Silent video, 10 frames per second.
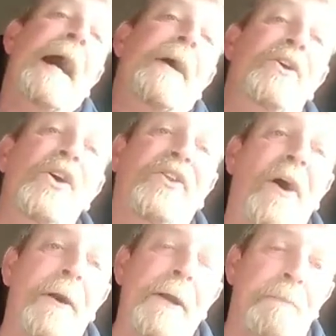Youth
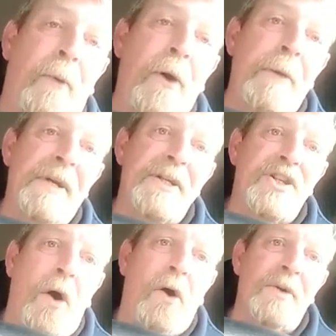unemployment in
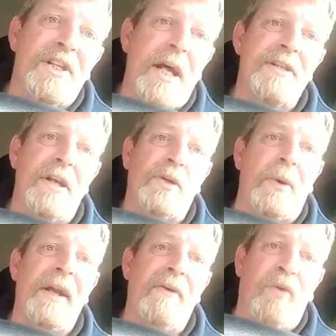Scotland sits at
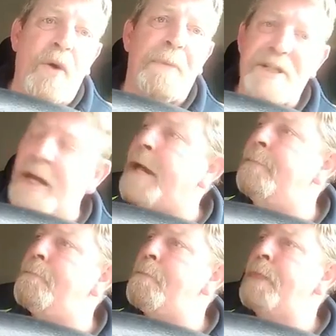24%.
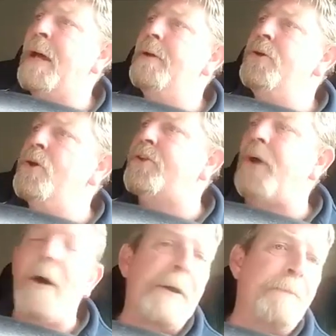Youth
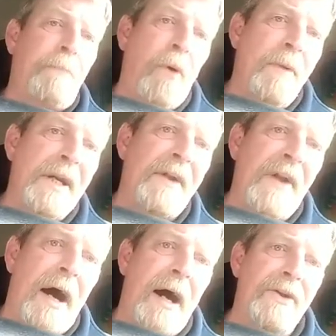unemployment in
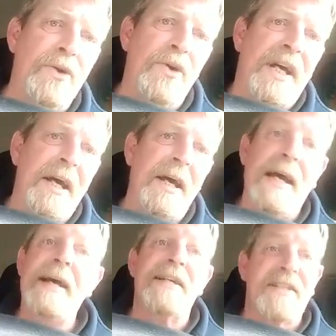our UK
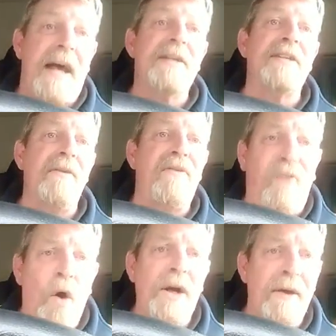sits at
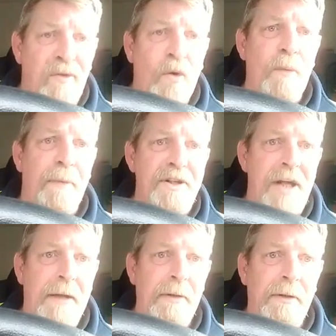
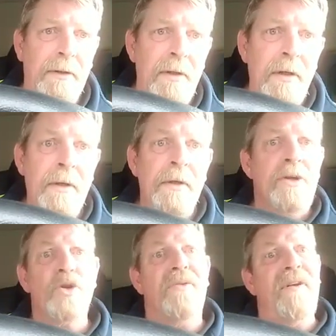44%.
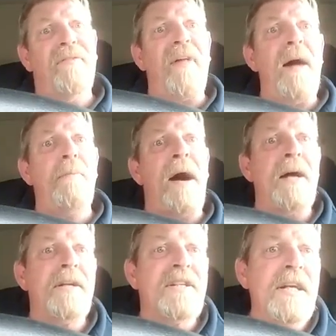So if you flip that and
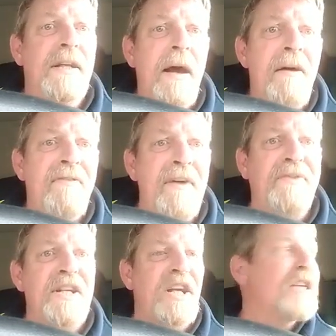it's
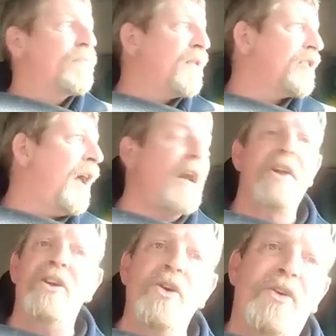56% of
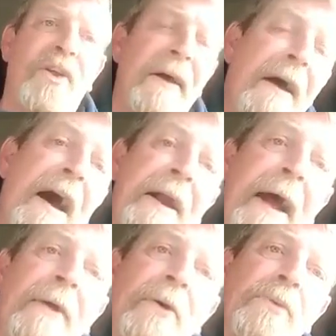the youth in
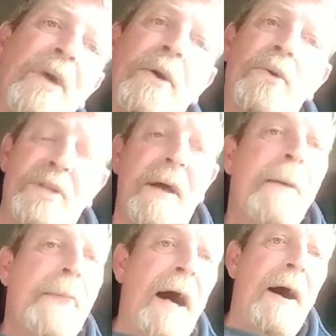England, Wales
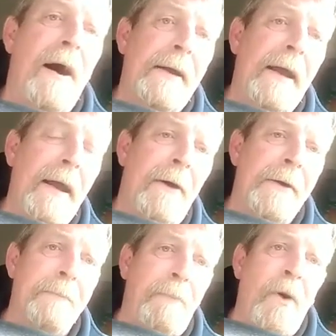are
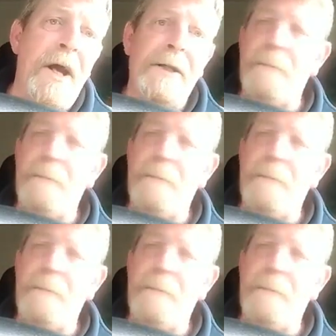unemployed.